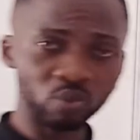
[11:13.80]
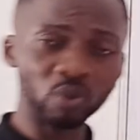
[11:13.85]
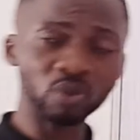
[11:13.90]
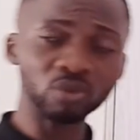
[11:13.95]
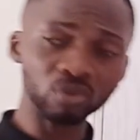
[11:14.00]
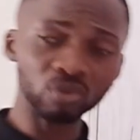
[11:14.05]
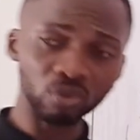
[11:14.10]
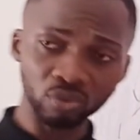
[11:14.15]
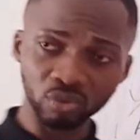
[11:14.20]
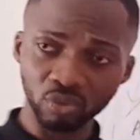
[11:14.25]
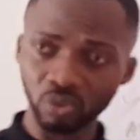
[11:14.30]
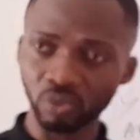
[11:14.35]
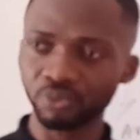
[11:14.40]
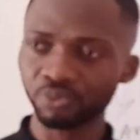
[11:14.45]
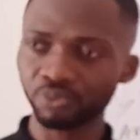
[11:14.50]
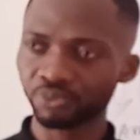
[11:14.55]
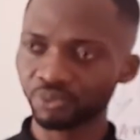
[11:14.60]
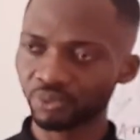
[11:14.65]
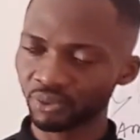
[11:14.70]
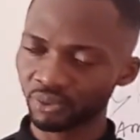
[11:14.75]
we want to do.
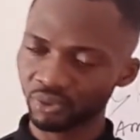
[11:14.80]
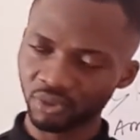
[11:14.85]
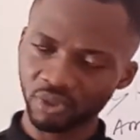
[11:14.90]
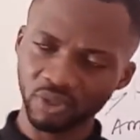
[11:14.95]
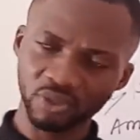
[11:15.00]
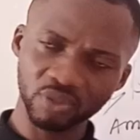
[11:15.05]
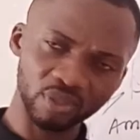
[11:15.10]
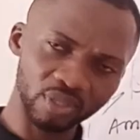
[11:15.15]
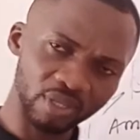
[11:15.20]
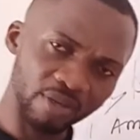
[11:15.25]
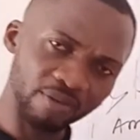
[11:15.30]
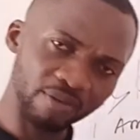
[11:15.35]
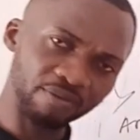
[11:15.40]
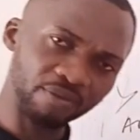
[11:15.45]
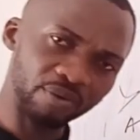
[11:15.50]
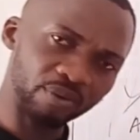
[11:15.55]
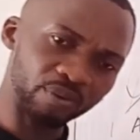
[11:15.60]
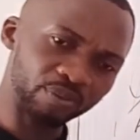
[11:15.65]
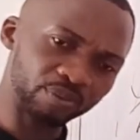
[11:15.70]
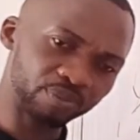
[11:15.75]
Just to give
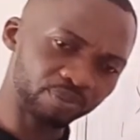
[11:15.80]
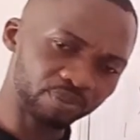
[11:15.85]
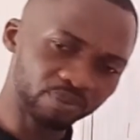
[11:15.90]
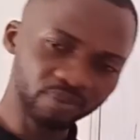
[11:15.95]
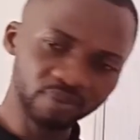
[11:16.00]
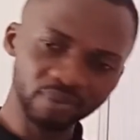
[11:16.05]
you